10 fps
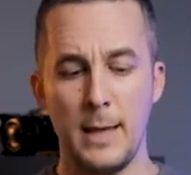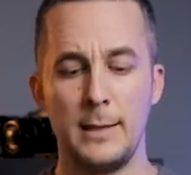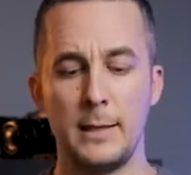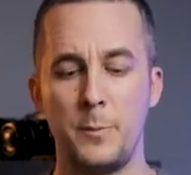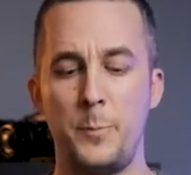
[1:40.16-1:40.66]

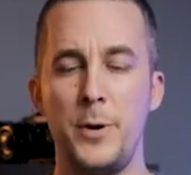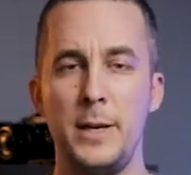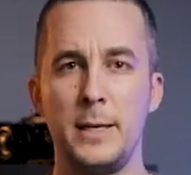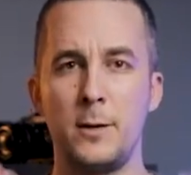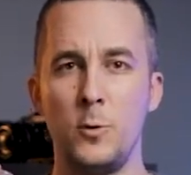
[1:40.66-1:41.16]
that are
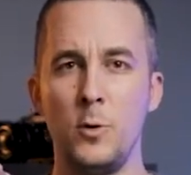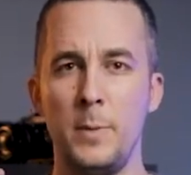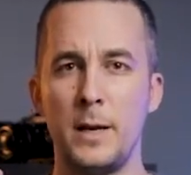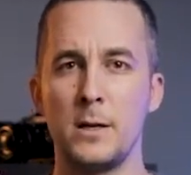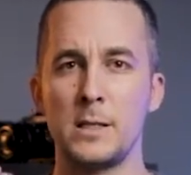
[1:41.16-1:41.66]
pretty cool
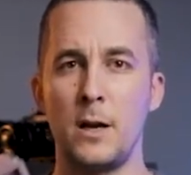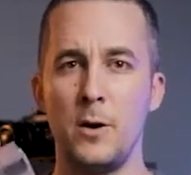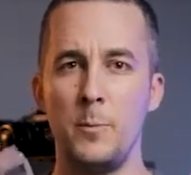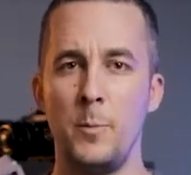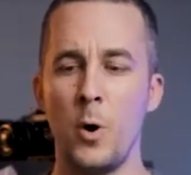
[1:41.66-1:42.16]
because
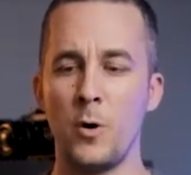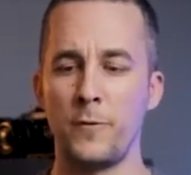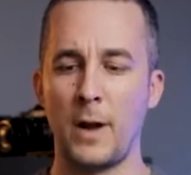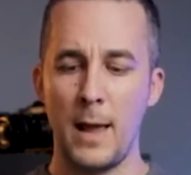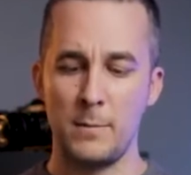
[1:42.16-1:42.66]
on both
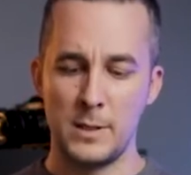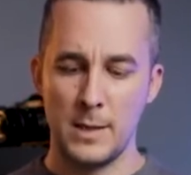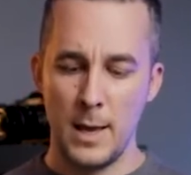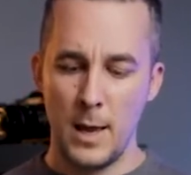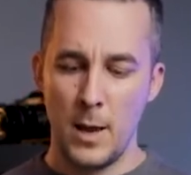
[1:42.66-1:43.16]
of clamps
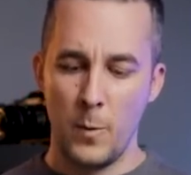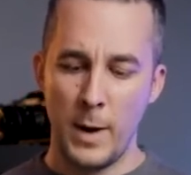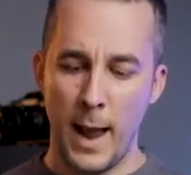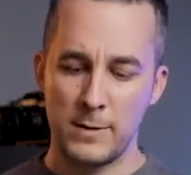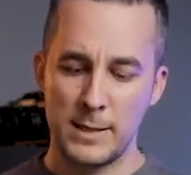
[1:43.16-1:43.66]
we
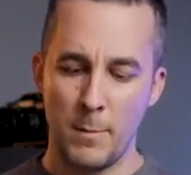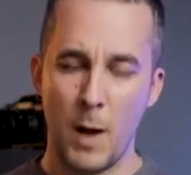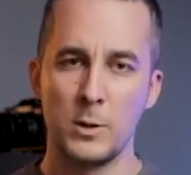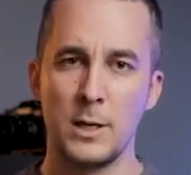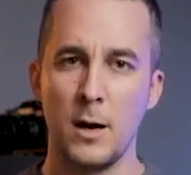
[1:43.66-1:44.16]
have some
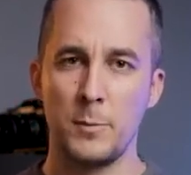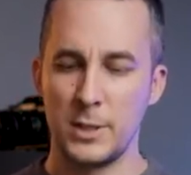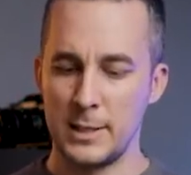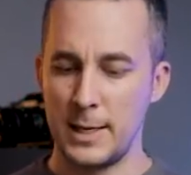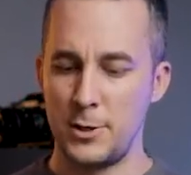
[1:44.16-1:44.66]
mounting
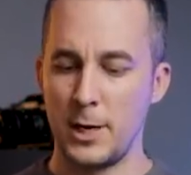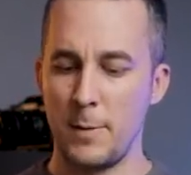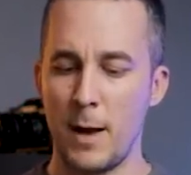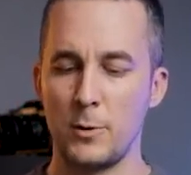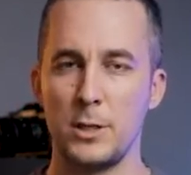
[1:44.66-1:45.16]
options that you can
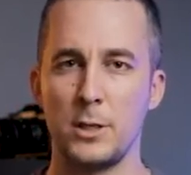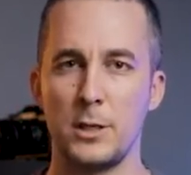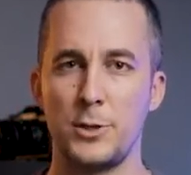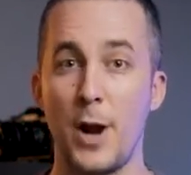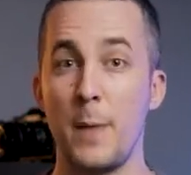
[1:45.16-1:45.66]
mount it on
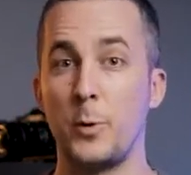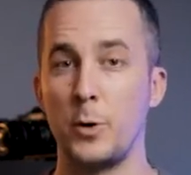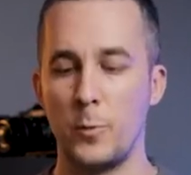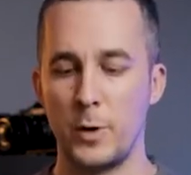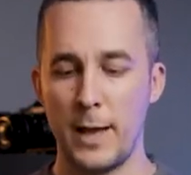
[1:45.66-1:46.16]
a tripod
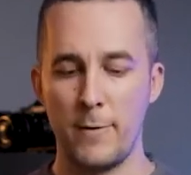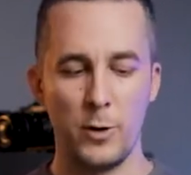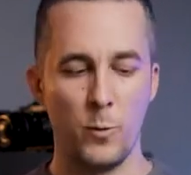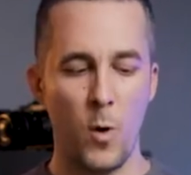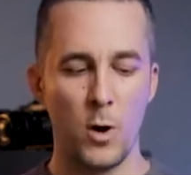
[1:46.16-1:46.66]
or whatever
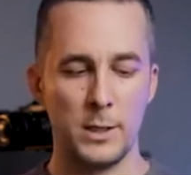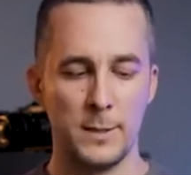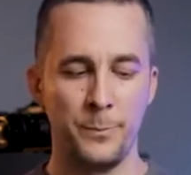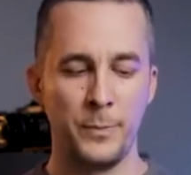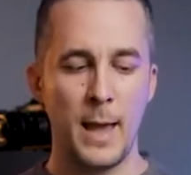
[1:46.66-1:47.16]
you want.
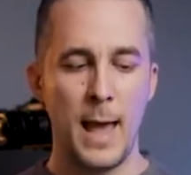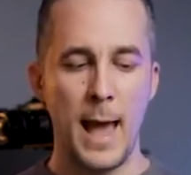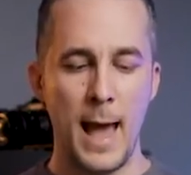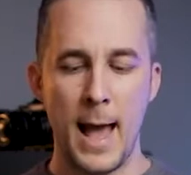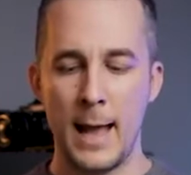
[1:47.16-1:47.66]

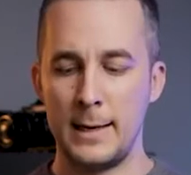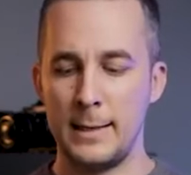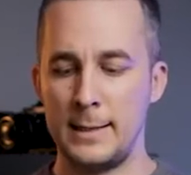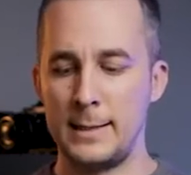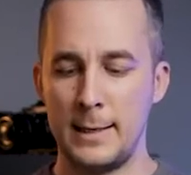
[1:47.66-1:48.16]

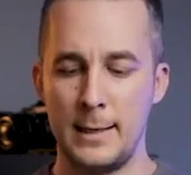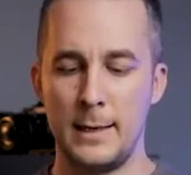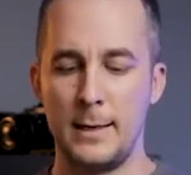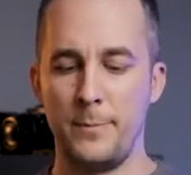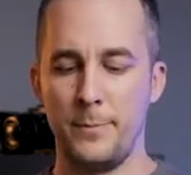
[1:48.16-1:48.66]
And
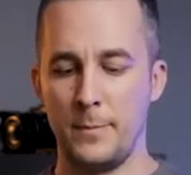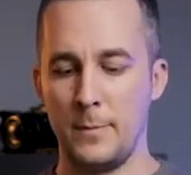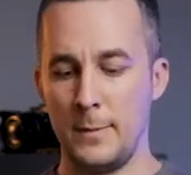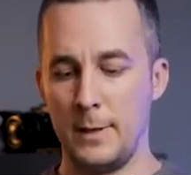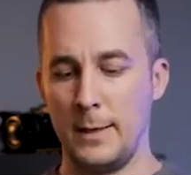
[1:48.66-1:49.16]

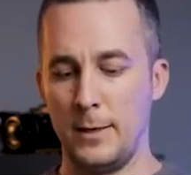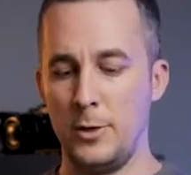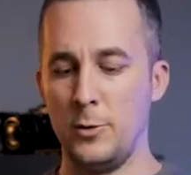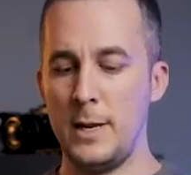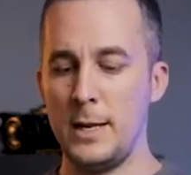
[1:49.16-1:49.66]

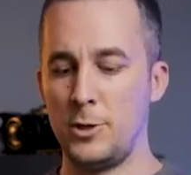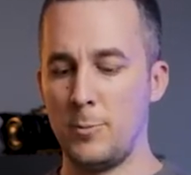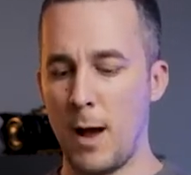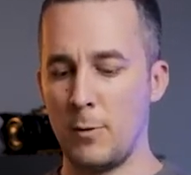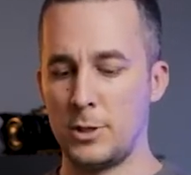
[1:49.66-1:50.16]
you need to
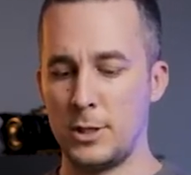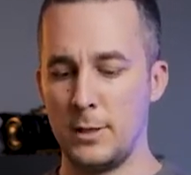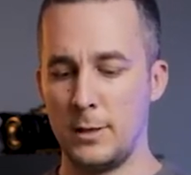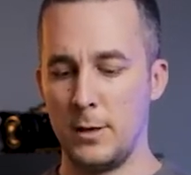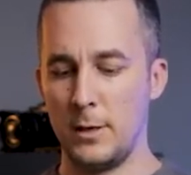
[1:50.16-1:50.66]
mount
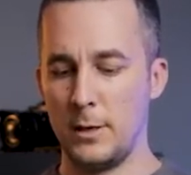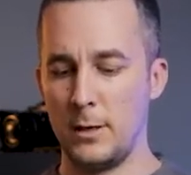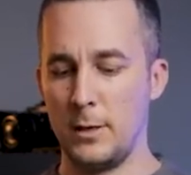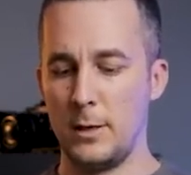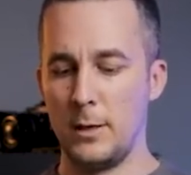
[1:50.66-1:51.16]

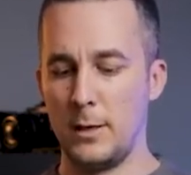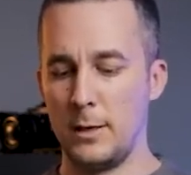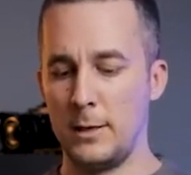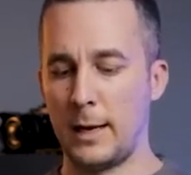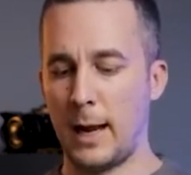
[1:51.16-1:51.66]

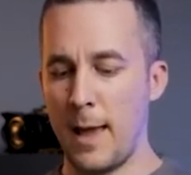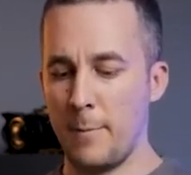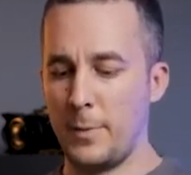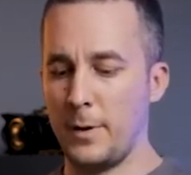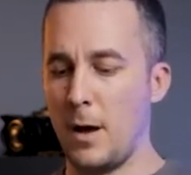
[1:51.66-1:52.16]
the
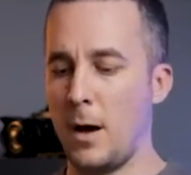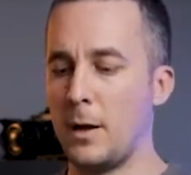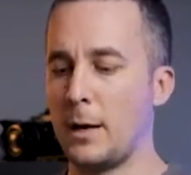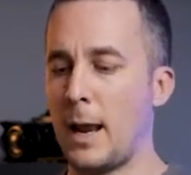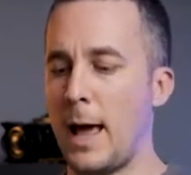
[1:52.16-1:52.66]
clamp
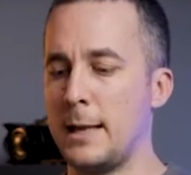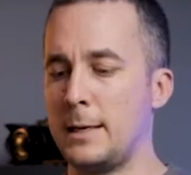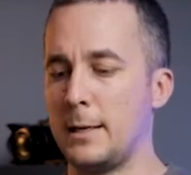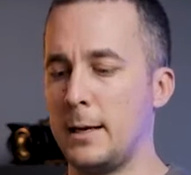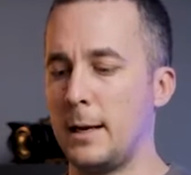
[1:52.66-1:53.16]
on the
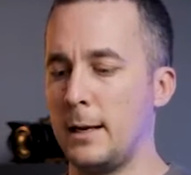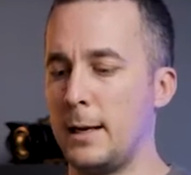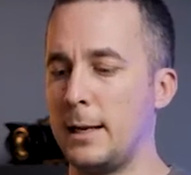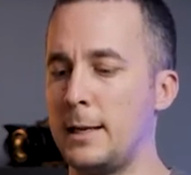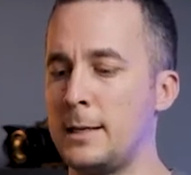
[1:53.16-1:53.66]
light
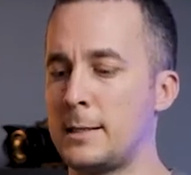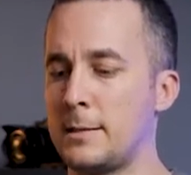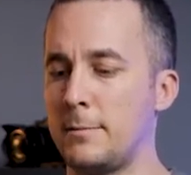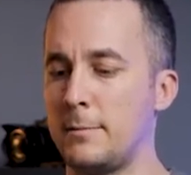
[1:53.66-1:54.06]
like this.